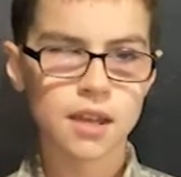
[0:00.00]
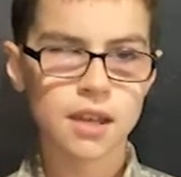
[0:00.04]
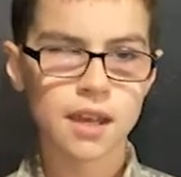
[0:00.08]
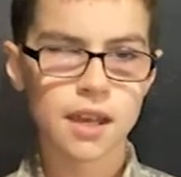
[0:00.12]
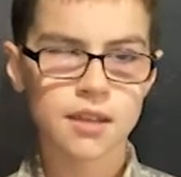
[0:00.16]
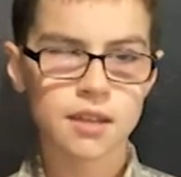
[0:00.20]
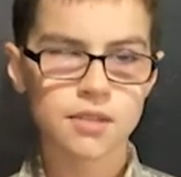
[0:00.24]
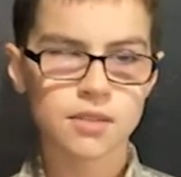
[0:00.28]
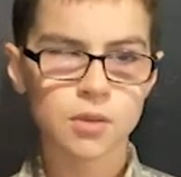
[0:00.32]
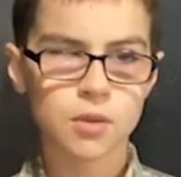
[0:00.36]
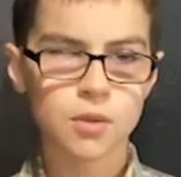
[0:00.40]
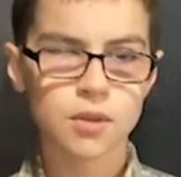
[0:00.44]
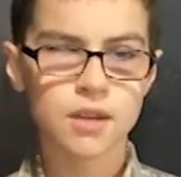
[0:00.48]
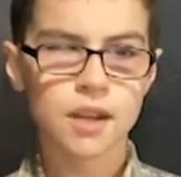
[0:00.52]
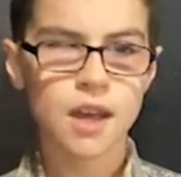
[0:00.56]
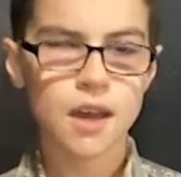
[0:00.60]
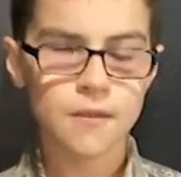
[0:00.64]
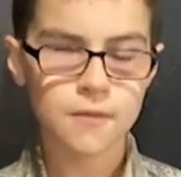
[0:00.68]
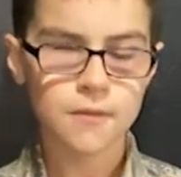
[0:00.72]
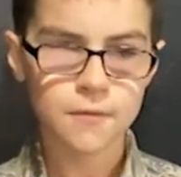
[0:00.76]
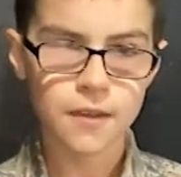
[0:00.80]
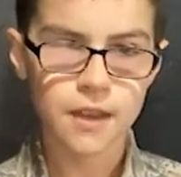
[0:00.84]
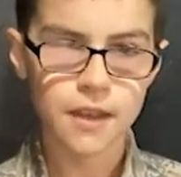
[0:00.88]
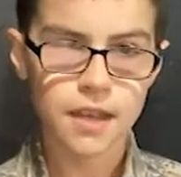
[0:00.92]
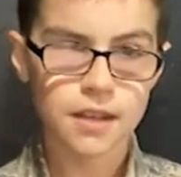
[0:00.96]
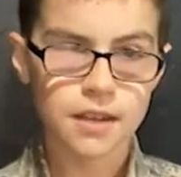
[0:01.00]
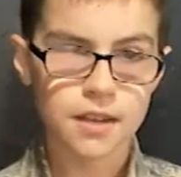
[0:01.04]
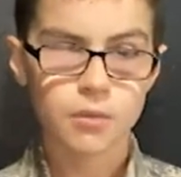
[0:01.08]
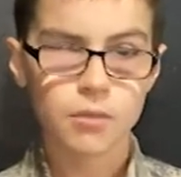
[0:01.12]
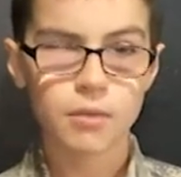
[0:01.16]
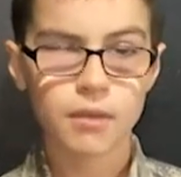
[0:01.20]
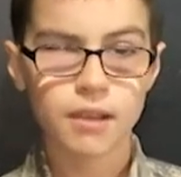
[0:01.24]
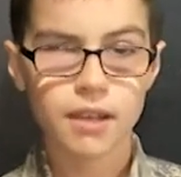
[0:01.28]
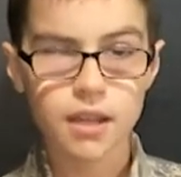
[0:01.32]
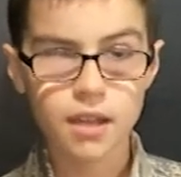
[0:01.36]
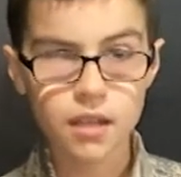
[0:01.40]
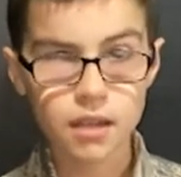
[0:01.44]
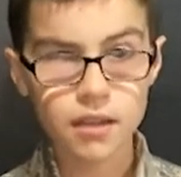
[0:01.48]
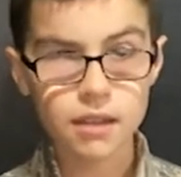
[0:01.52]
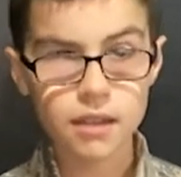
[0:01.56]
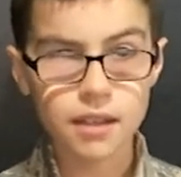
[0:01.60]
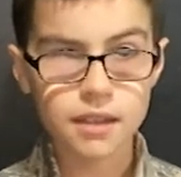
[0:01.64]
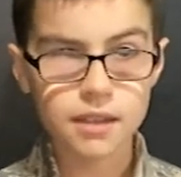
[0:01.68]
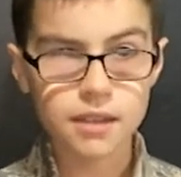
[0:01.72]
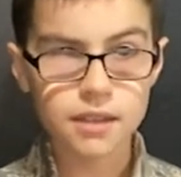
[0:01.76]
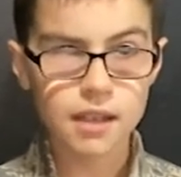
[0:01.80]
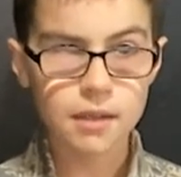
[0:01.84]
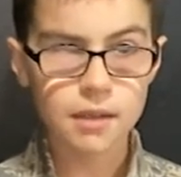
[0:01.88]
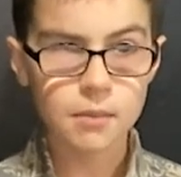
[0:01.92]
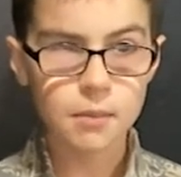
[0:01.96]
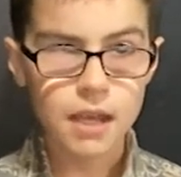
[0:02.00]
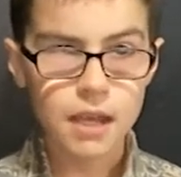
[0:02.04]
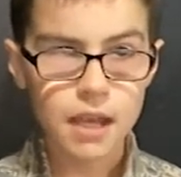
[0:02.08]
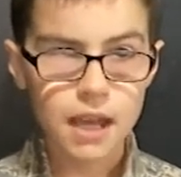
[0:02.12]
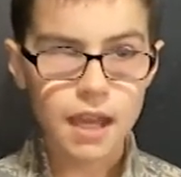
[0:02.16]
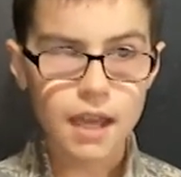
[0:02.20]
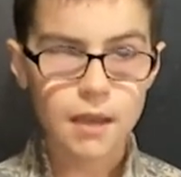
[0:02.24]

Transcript: as they would not fit, we couldn't get them,